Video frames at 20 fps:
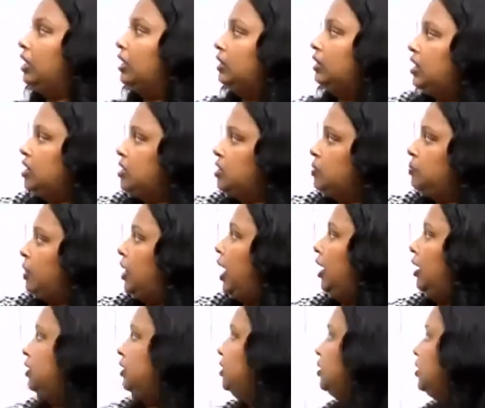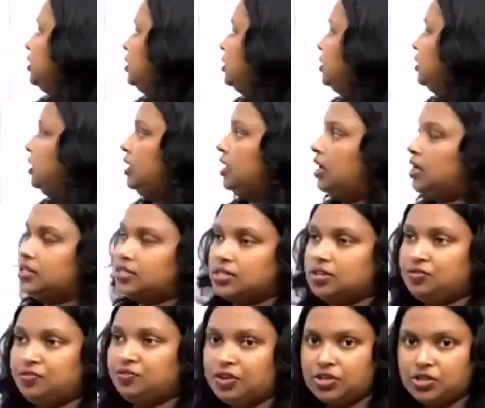This product is
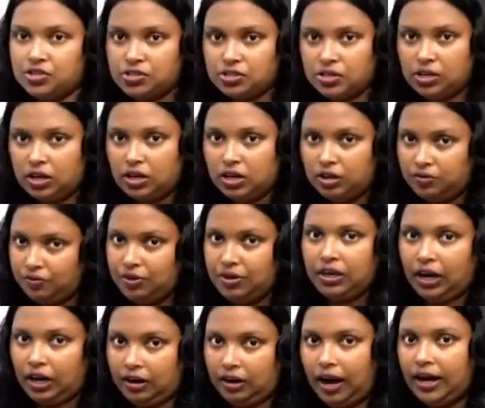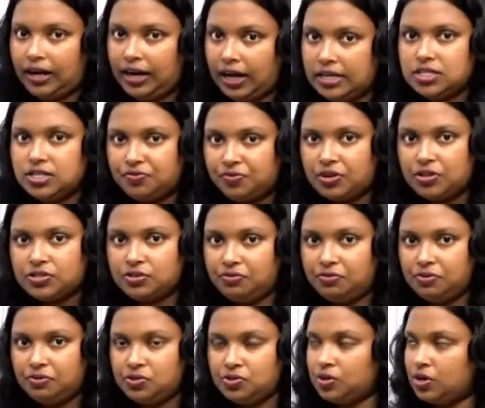difference, we can write as difference
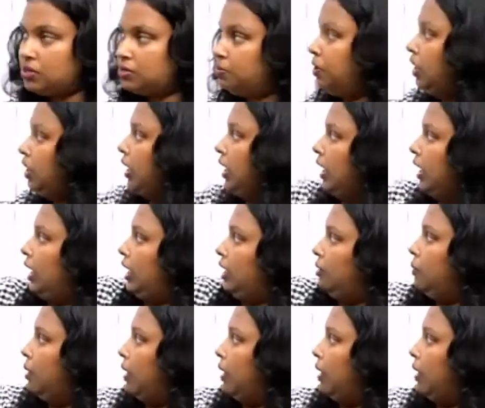of two squares, a